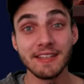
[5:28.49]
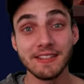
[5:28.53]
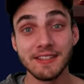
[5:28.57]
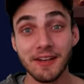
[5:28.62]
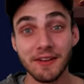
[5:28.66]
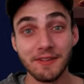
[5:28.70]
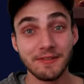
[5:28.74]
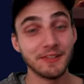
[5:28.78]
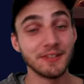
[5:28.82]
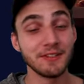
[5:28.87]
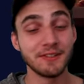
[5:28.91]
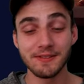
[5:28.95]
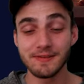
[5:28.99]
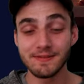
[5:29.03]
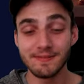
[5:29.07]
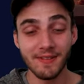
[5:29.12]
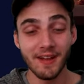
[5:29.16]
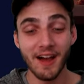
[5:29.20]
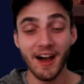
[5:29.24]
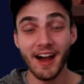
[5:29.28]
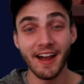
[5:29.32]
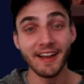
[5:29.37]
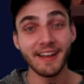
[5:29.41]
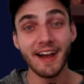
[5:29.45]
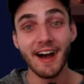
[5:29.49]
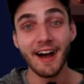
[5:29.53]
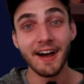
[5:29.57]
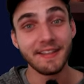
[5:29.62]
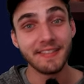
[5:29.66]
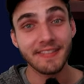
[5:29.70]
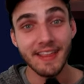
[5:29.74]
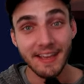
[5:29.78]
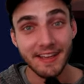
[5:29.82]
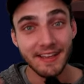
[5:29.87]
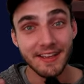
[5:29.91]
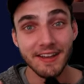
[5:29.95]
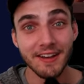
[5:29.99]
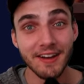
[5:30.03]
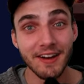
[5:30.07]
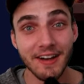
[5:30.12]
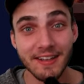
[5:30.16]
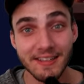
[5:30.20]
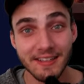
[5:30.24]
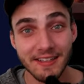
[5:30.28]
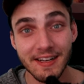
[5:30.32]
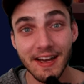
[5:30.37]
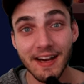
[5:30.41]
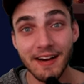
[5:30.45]
So just, I can't thank you
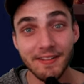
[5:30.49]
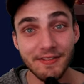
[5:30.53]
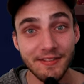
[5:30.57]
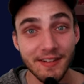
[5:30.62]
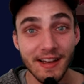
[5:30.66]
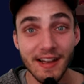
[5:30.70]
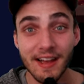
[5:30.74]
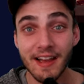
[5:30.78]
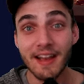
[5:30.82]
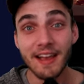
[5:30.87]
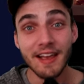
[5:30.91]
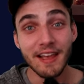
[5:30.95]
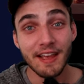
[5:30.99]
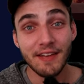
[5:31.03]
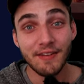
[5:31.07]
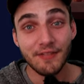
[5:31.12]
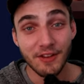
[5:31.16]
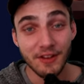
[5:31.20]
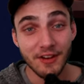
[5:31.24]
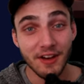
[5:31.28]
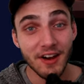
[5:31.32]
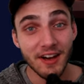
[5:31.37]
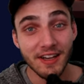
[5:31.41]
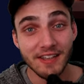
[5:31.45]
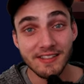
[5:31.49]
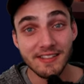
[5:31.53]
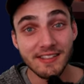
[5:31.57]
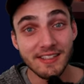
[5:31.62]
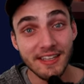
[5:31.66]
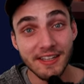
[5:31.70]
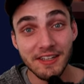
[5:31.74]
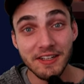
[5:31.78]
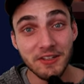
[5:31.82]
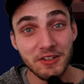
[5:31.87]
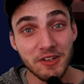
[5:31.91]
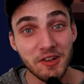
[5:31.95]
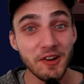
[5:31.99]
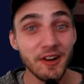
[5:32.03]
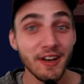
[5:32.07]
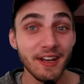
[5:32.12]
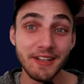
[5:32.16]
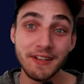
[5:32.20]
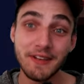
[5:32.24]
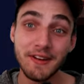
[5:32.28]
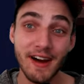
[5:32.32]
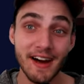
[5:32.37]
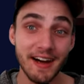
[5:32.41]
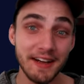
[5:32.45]
guys enough. If you guys did enjoy
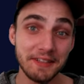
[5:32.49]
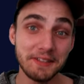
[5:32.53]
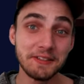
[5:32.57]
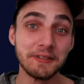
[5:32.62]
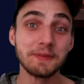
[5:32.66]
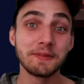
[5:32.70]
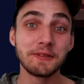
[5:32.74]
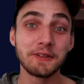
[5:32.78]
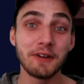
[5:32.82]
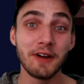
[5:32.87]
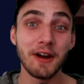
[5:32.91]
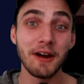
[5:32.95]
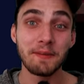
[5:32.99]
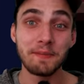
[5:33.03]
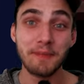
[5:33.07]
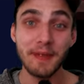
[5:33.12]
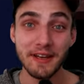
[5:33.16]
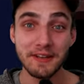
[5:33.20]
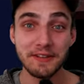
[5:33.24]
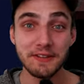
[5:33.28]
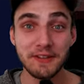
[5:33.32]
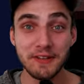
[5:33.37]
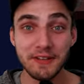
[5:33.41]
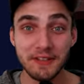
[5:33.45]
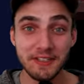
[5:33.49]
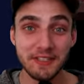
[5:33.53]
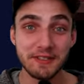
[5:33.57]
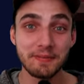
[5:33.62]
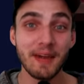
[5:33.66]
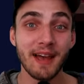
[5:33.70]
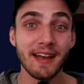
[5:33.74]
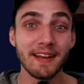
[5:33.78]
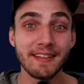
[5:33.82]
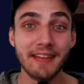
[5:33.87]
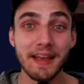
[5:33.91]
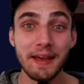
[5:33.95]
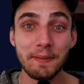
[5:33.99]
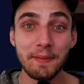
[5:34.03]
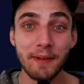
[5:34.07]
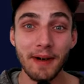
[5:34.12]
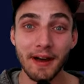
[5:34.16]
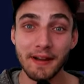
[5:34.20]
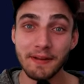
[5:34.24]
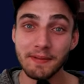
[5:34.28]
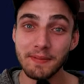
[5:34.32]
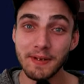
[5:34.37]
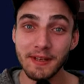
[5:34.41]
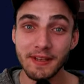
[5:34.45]
and you aren't subscribed, make sure you smack that
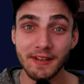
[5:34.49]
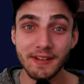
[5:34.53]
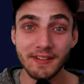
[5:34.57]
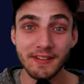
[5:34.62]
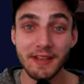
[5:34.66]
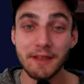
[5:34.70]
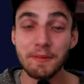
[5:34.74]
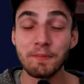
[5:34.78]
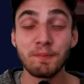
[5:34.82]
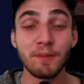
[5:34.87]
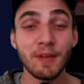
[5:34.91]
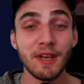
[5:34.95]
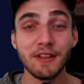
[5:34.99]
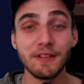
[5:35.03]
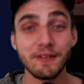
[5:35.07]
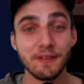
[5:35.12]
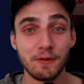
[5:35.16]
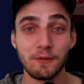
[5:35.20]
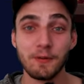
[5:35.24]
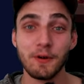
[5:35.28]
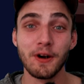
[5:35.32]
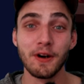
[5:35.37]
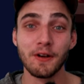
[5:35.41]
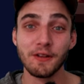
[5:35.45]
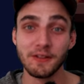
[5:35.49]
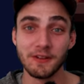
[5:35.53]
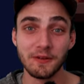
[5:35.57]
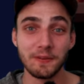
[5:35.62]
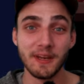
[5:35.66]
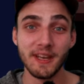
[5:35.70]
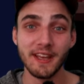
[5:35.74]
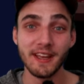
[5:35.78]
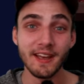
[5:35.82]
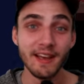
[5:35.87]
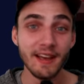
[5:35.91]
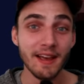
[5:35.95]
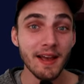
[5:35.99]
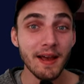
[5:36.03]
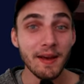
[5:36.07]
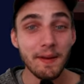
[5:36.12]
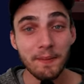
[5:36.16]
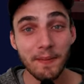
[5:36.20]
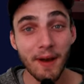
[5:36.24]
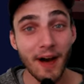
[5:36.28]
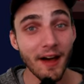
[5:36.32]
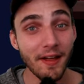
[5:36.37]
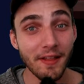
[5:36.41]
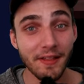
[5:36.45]
button, because it means the world to me.
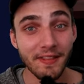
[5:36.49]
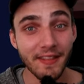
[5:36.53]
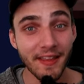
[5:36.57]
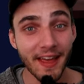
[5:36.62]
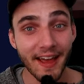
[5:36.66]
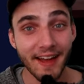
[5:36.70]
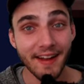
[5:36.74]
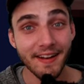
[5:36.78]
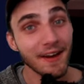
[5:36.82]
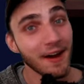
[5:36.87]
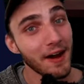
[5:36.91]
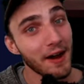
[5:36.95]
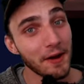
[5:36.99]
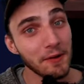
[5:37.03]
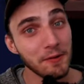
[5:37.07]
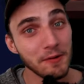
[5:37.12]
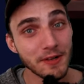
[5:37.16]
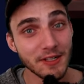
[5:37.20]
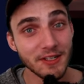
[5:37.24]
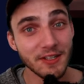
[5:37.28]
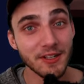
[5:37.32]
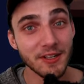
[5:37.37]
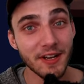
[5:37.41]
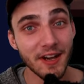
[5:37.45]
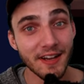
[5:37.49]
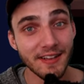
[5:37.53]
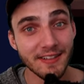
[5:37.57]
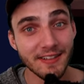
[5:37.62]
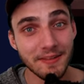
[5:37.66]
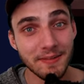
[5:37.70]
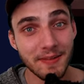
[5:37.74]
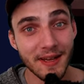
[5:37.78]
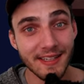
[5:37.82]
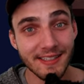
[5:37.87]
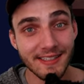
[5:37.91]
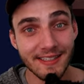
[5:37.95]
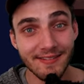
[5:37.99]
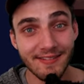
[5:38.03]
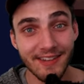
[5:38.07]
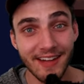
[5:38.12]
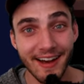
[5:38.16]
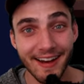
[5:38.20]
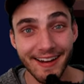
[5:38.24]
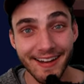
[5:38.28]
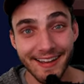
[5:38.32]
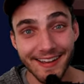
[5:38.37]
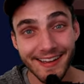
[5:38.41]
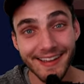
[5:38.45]
Other than that, I wish you guys the best of
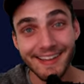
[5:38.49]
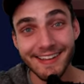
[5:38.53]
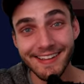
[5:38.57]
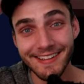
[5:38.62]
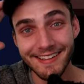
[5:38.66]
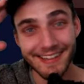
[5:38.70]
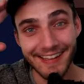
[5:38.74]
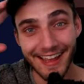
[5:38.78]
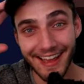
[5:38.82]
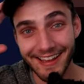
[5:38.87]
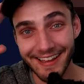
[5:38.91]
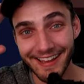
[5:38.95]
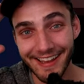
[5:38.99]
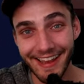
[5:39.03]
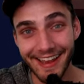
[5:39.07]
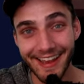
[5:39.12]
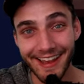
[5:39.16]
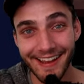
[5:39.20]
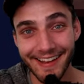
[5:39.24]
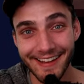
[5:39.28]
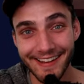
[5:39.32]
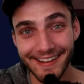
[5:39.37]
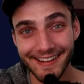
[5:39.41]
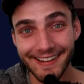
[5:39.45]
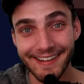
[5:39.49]
luck. Take care.